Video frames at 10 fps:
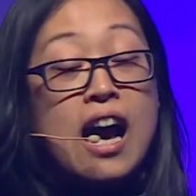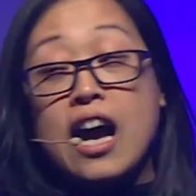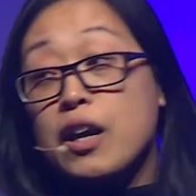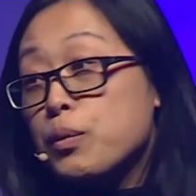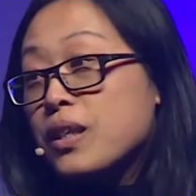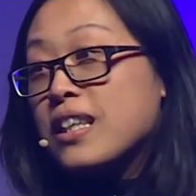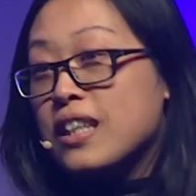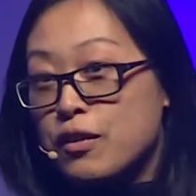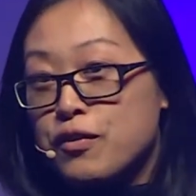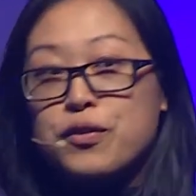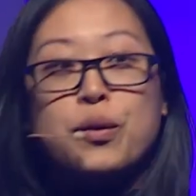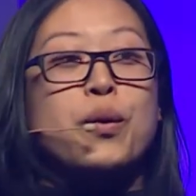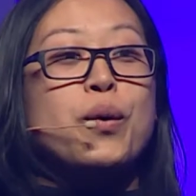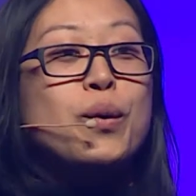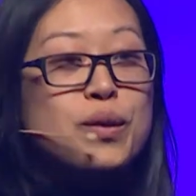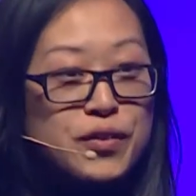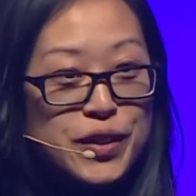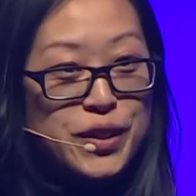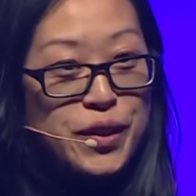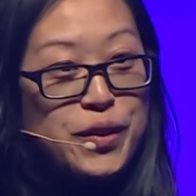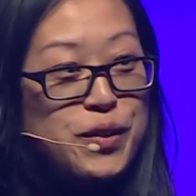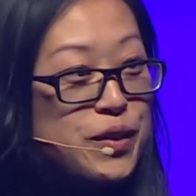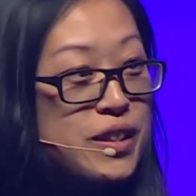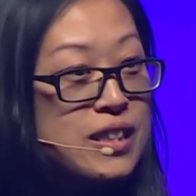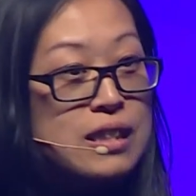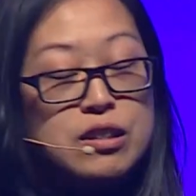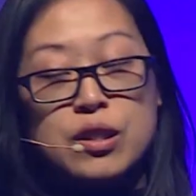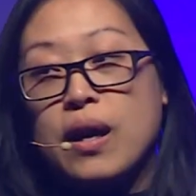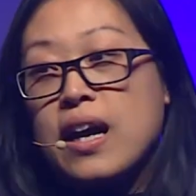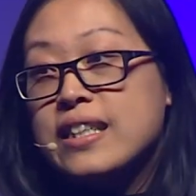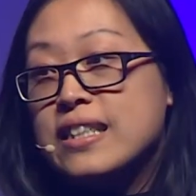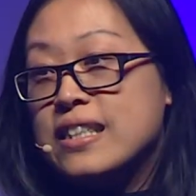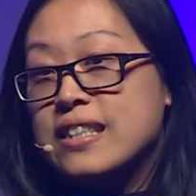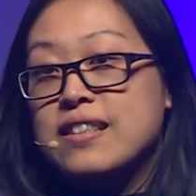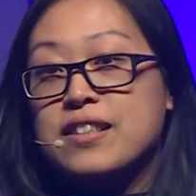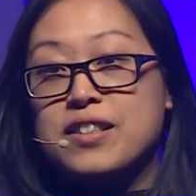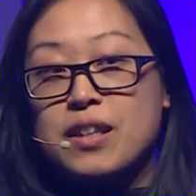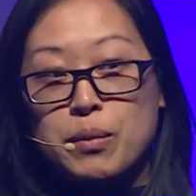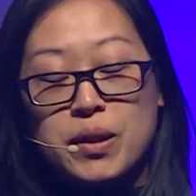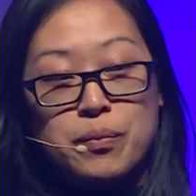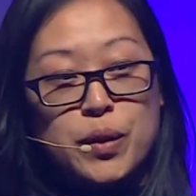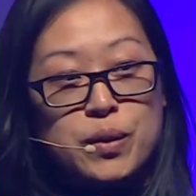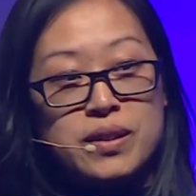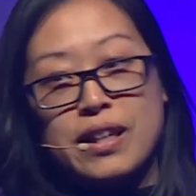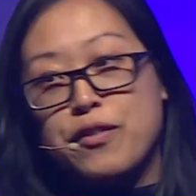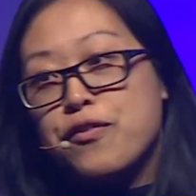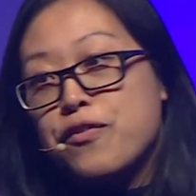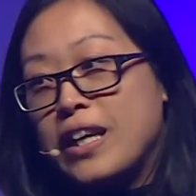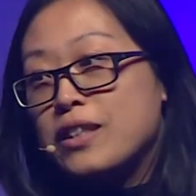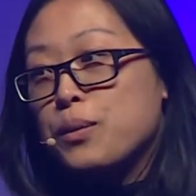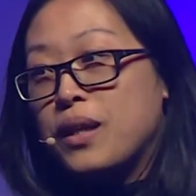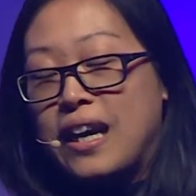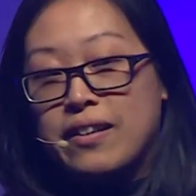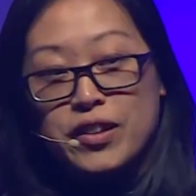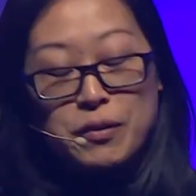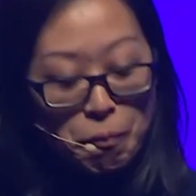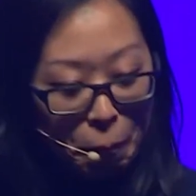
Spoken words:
I would love for all of you to go through it. So I did it in the summer. You could say fate would have it.